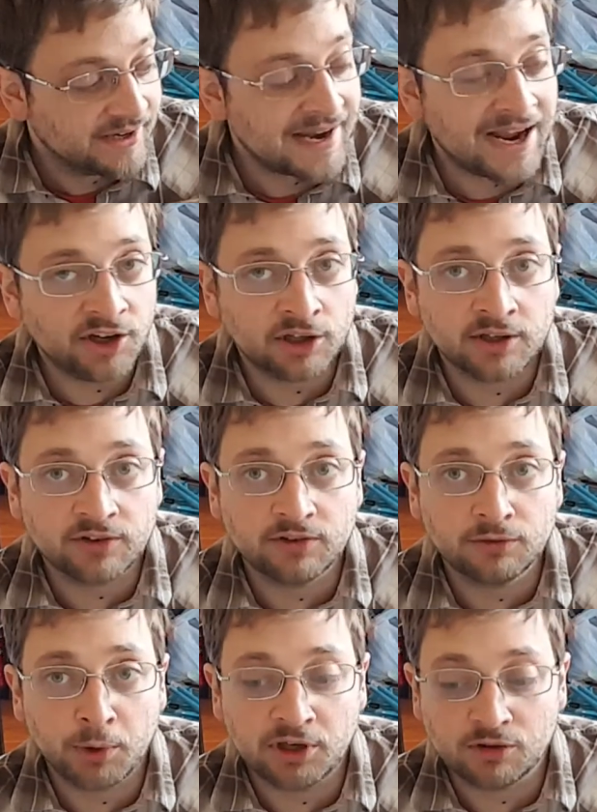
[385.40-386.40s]
Now you're going to
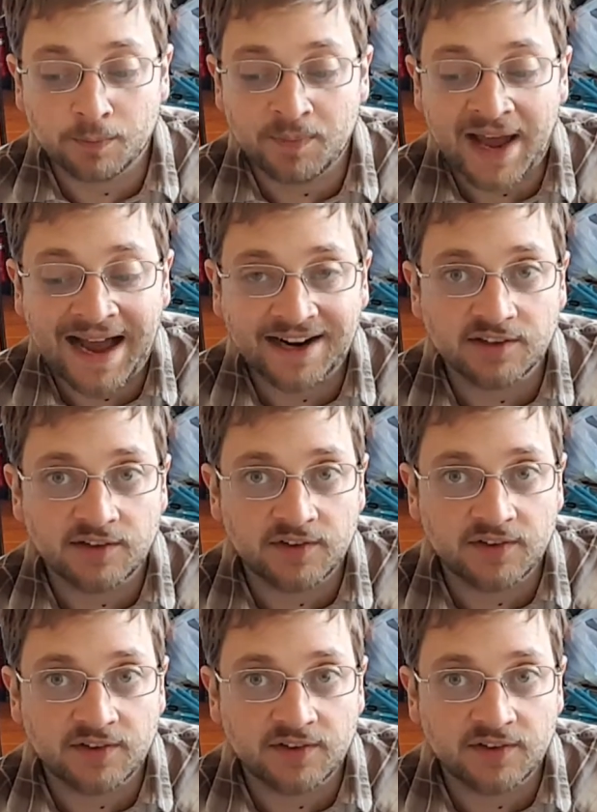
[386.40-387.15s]
switch back to